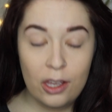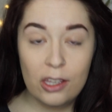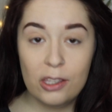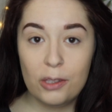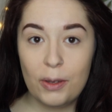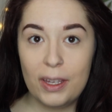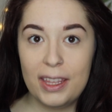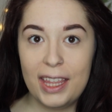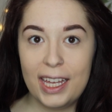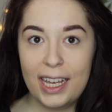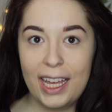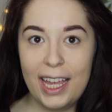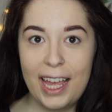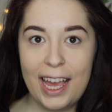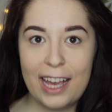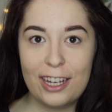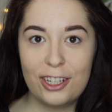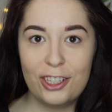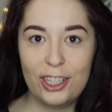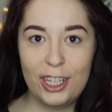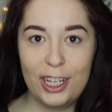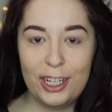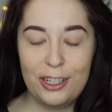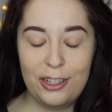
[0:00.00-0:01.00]
So I think I
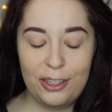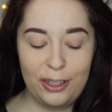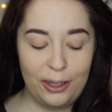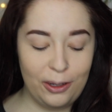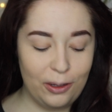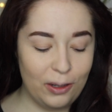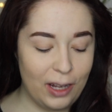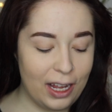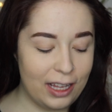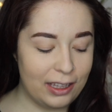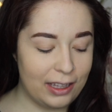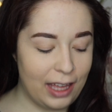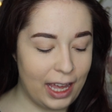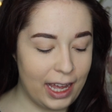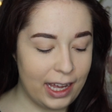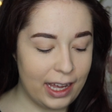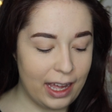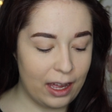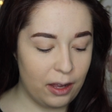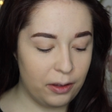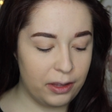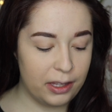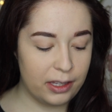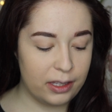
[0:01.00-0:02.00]
actually do like
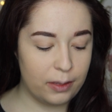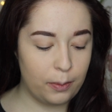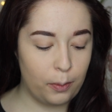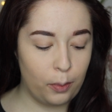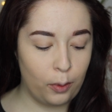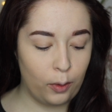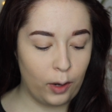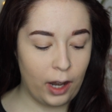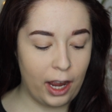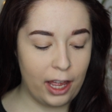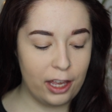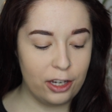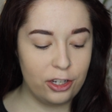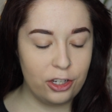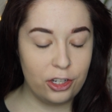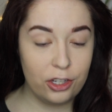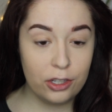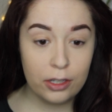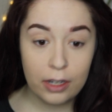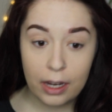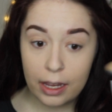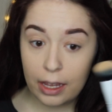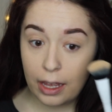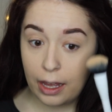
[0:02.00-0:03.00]
how this
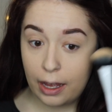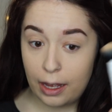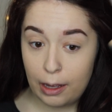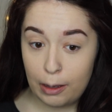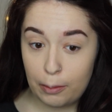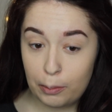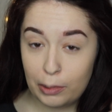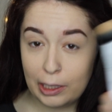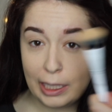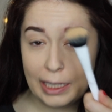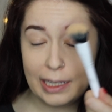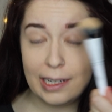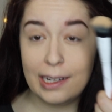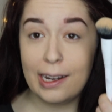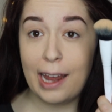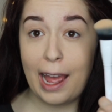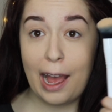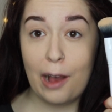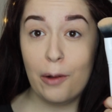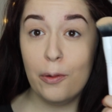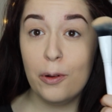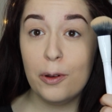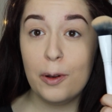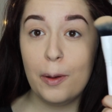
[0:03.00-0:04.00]
brush blended
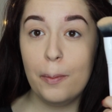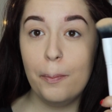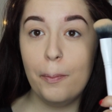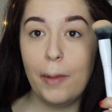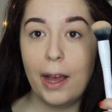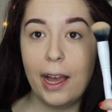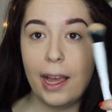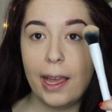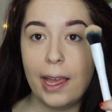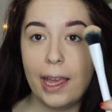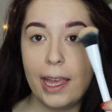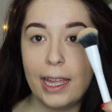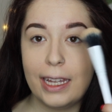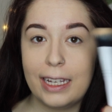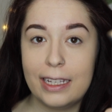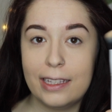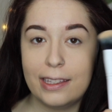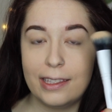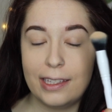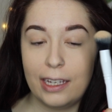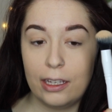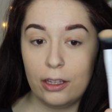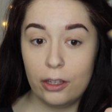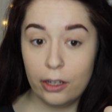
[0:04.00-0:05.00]
out my
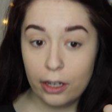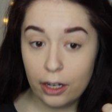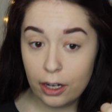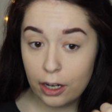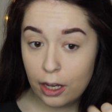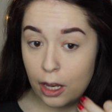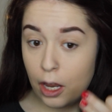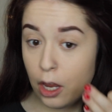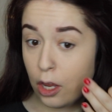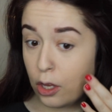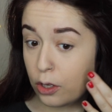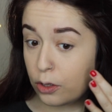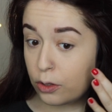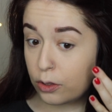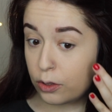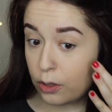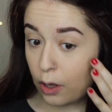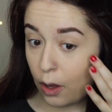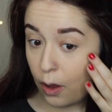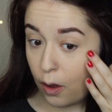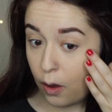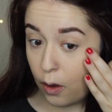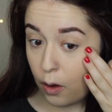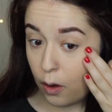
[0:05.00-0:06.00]
concealer.
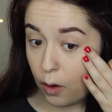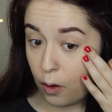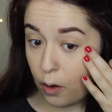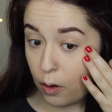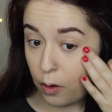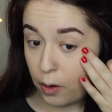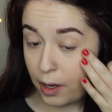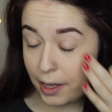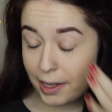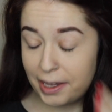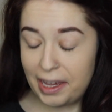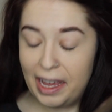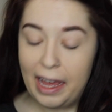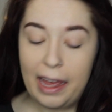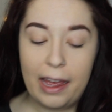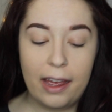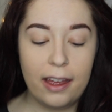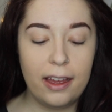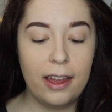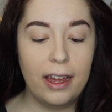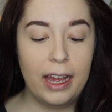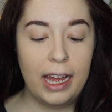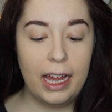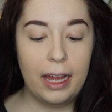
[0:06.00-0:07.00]
So
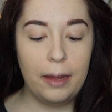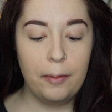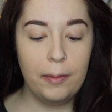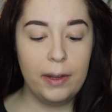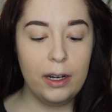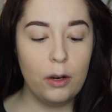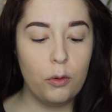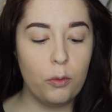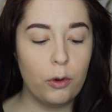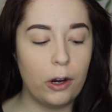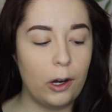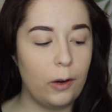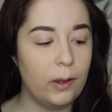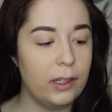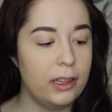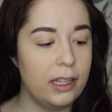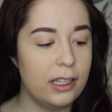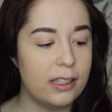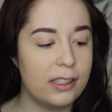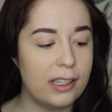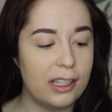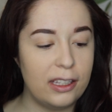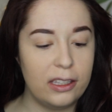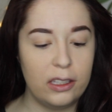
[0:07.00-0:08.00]
yeah, I'm going to work with
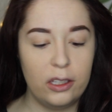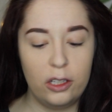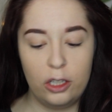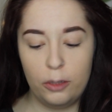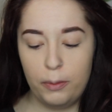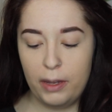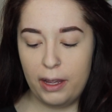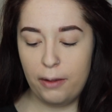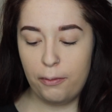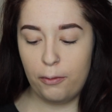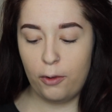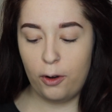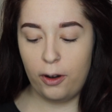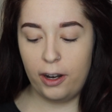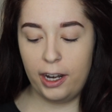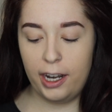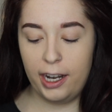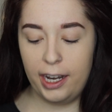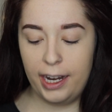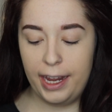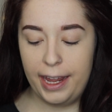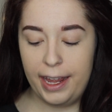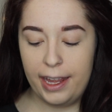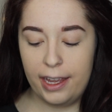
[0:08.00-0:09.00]
this a little bit more
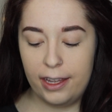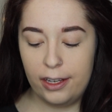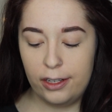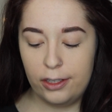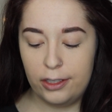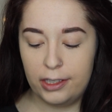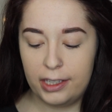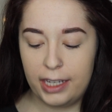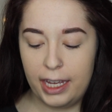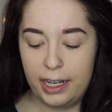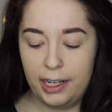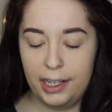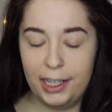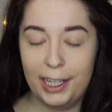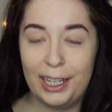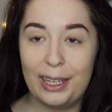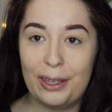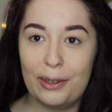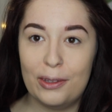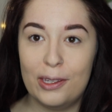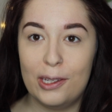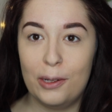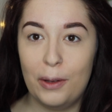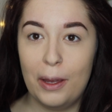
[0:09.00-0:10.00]
and just kind of get
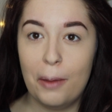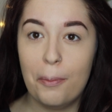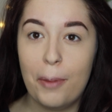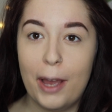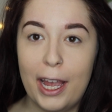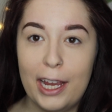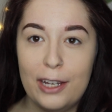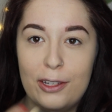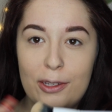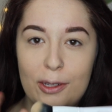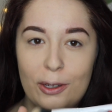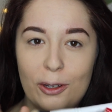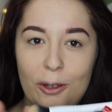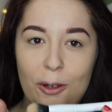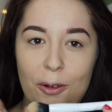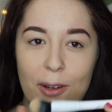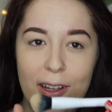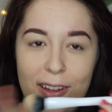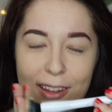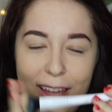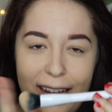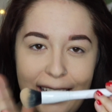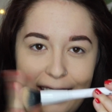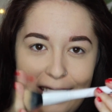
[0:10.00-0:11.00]
used to it, but I do
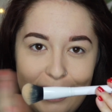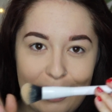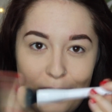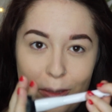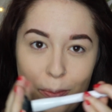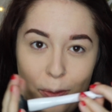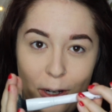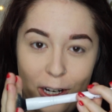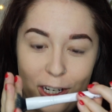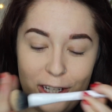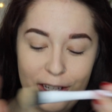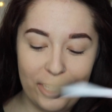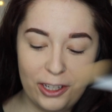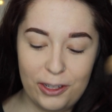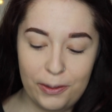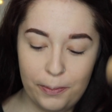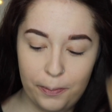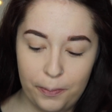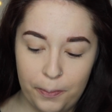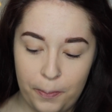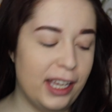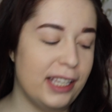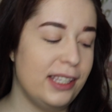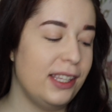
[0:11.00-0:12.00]
like this brush.
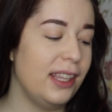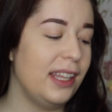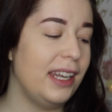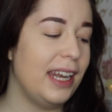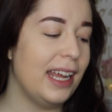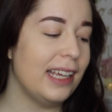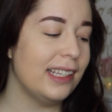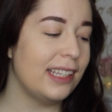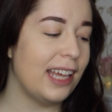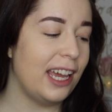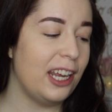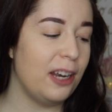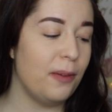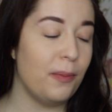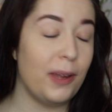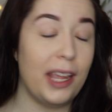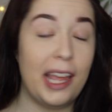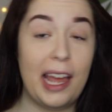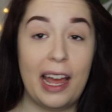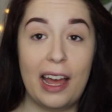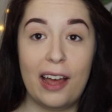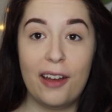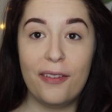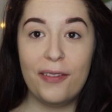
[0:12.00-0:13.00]
Okay, so the next item we
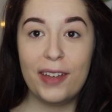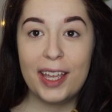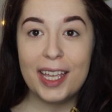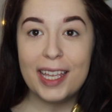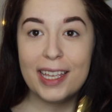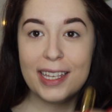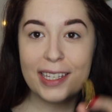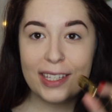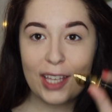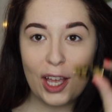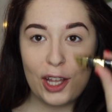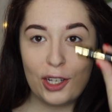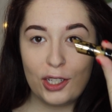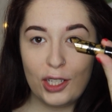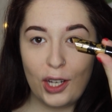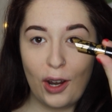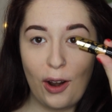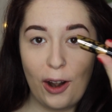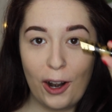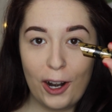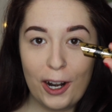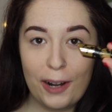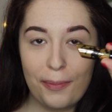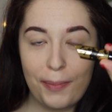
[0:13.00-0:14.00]
have is a
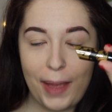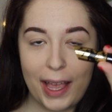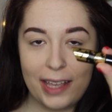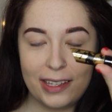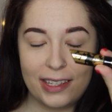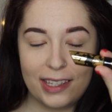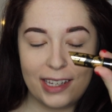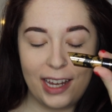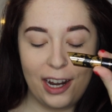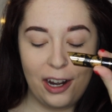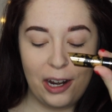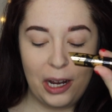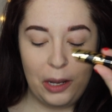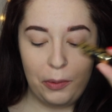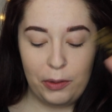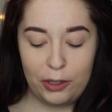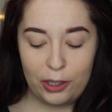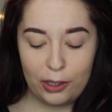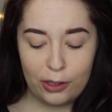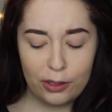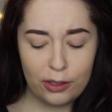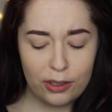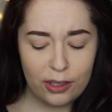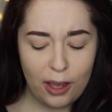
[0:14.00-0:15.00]
Tarte mascara, which
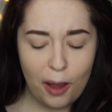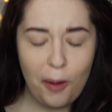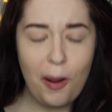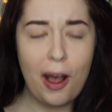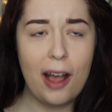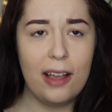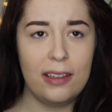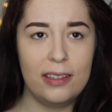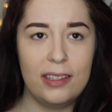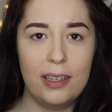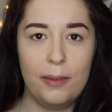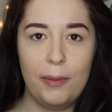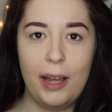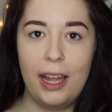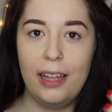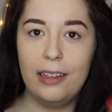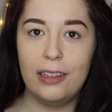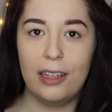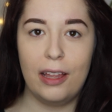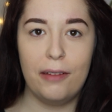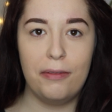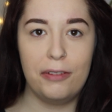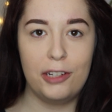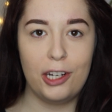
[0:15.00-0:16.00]
is so awesome. I
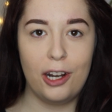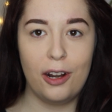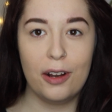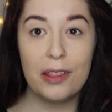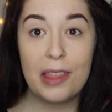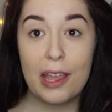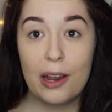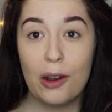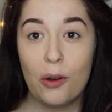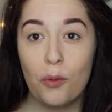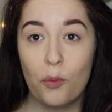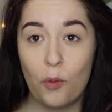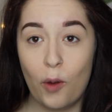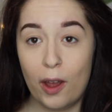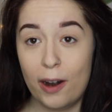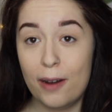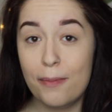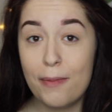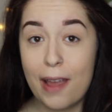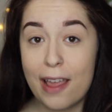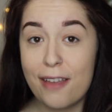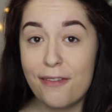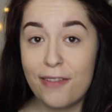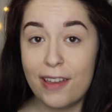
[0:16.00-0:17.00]
love Tarte. They are one of
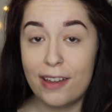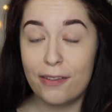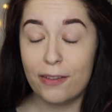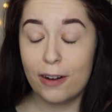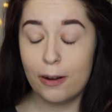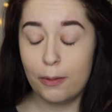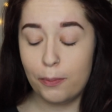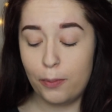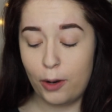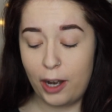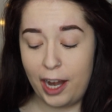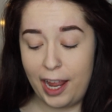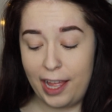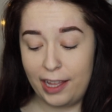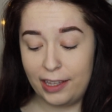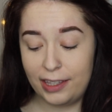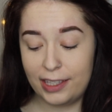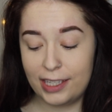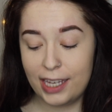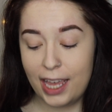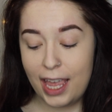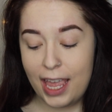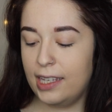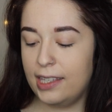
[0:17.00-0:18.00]
my favorite
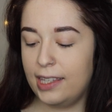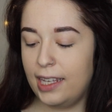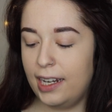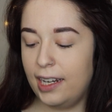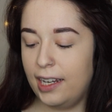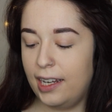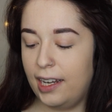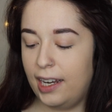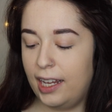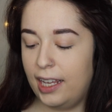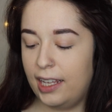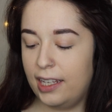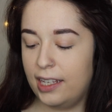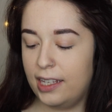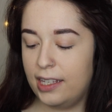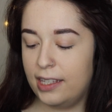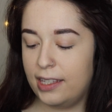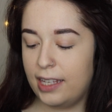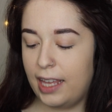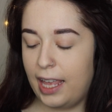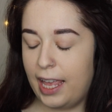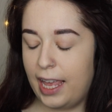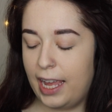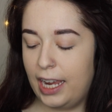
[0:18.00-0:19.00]
brands. Is that it
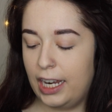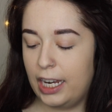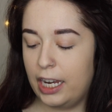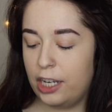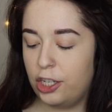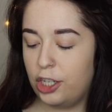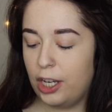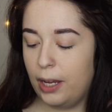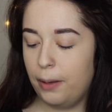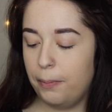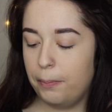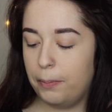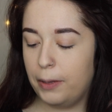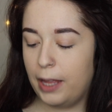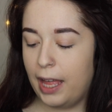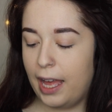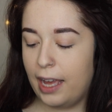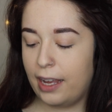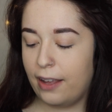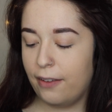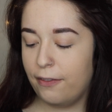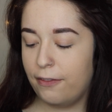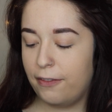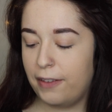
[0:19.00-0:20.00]
is a jet
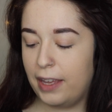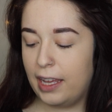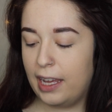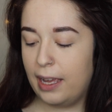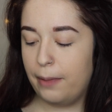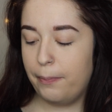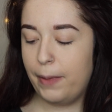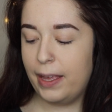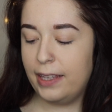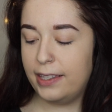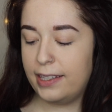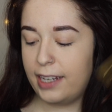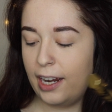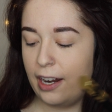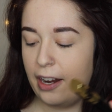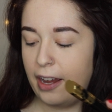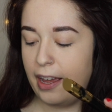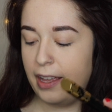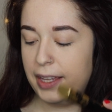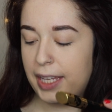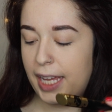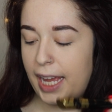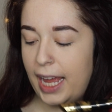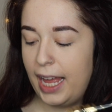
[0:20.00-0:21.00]
black vegan
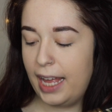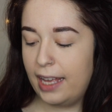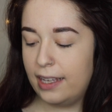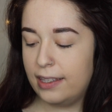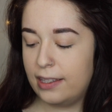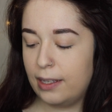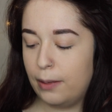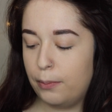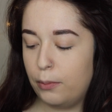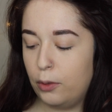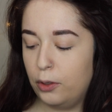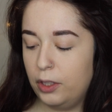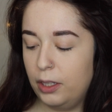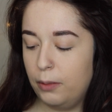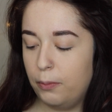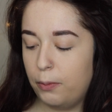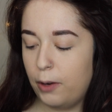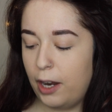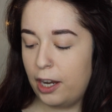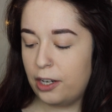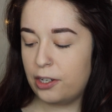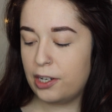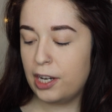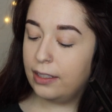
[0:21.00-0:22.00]
mascara that has a molded
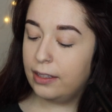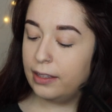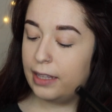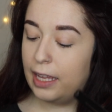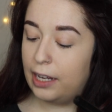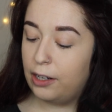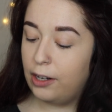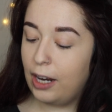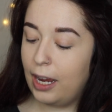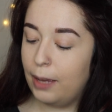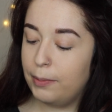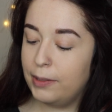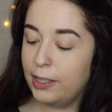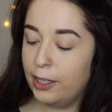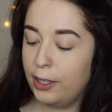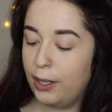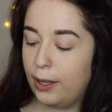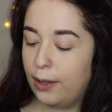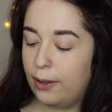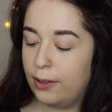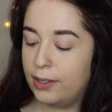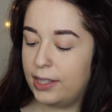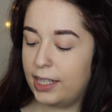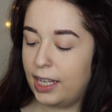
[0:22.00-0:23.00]
brush that grabs and
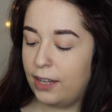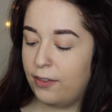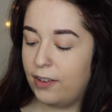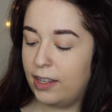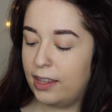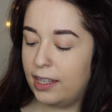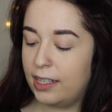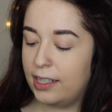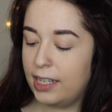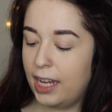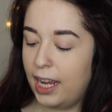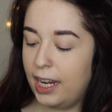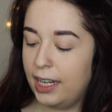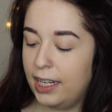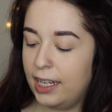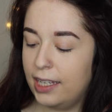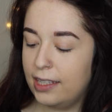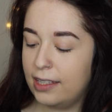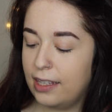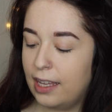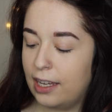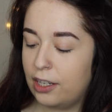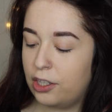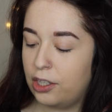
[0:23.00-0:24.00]
coats even the
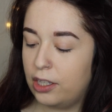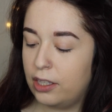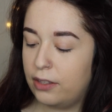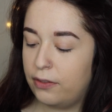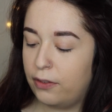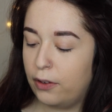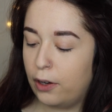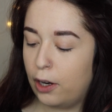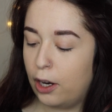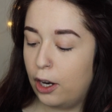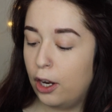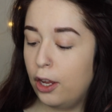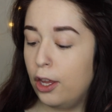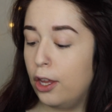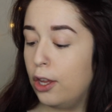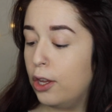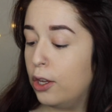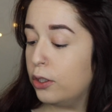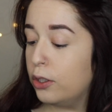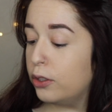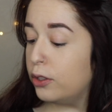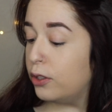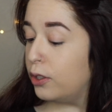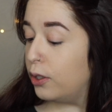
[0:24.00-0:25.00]
tiniest lashes for
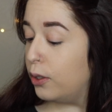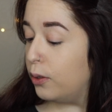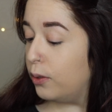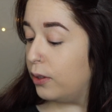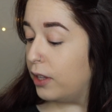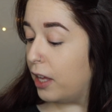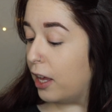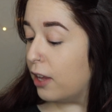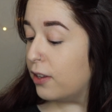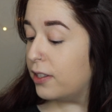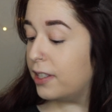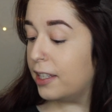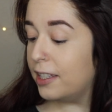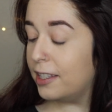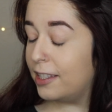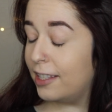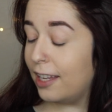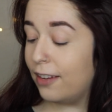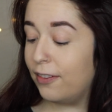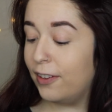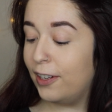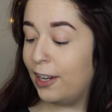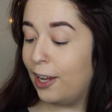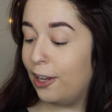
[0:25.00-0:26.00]

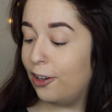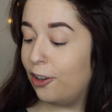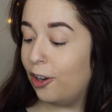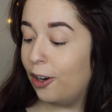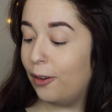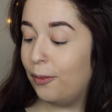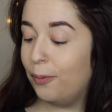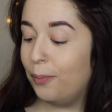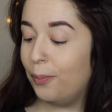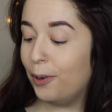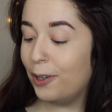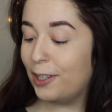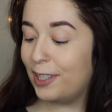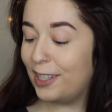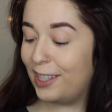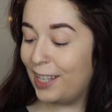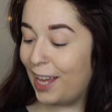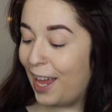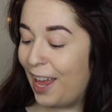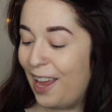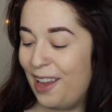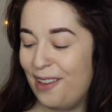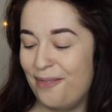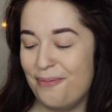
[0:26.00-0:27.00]

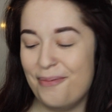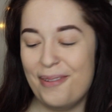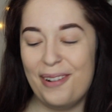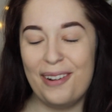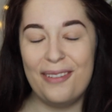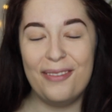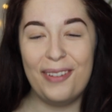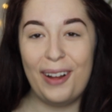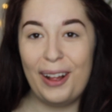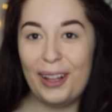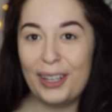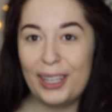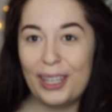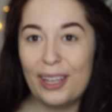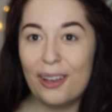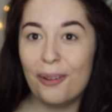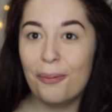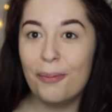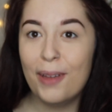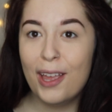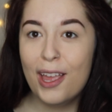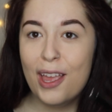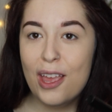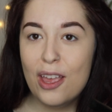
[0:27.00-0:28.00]
2,700% more
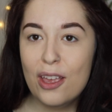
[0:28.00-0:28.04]
volume.